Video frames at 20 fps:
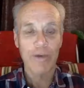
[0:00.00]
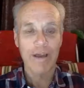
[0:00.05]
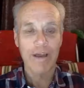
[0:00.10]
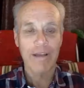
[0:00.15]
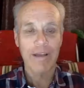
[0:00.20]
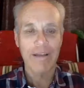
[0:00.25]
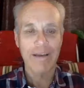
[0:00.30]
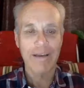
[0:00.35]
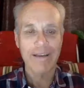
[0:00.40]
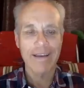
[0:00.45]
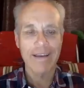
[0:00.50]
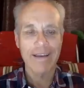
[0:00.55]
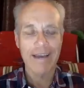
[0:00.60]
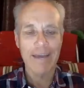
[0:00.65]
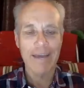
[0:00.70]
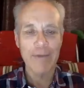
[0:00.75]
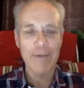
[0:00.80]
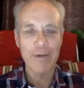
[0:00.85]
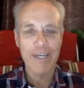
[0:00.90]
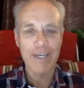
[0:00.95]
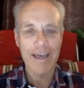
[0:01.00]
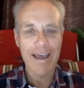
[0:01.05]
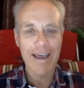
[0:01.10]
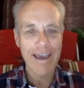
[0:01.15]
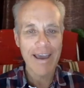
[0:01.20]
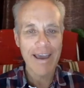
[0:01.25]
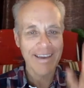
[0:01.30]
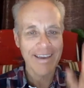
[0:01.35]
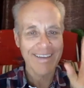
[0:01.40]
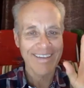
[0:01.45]
Well, I'm your
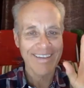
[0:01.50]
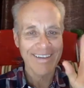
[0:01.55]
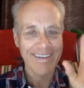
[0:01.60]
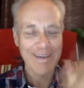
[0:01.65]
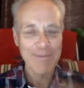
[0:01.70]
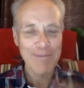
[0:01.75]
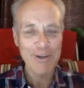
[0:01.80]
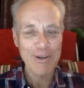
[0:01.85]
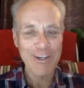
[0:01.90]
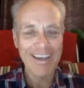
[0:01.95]
guy. Your guy.